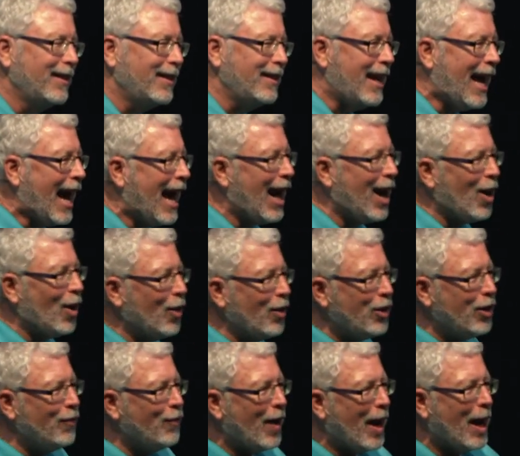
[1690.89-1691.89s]
Now
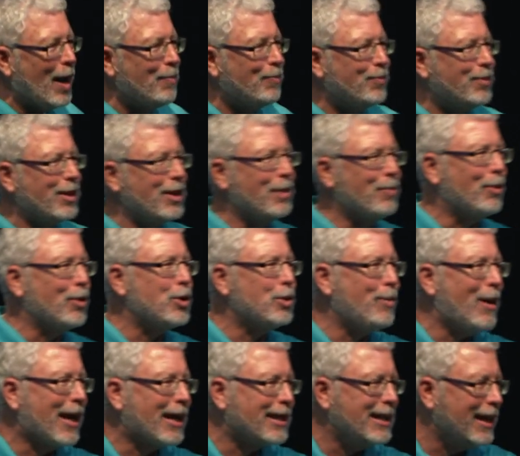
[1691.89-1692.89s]
you've upped the
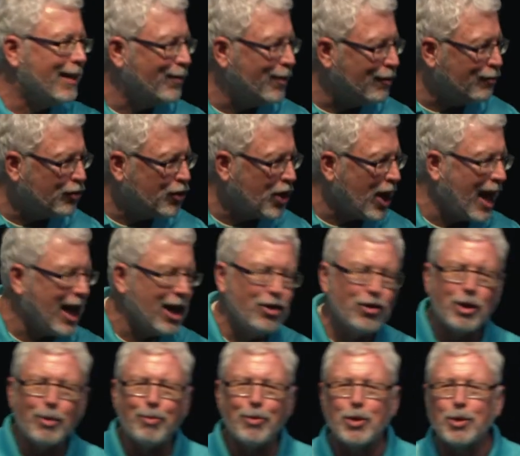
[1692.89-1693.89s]
perspective, you've changed
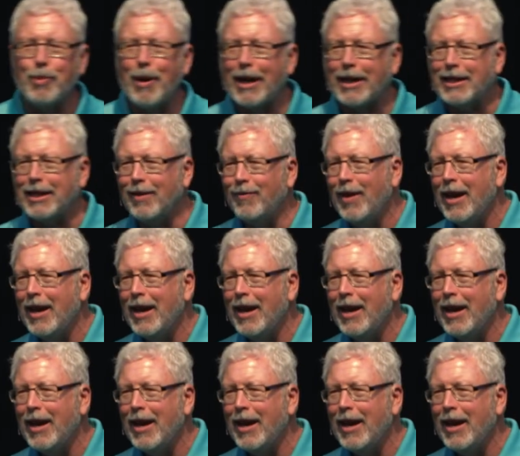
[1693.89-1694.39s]
the perspective,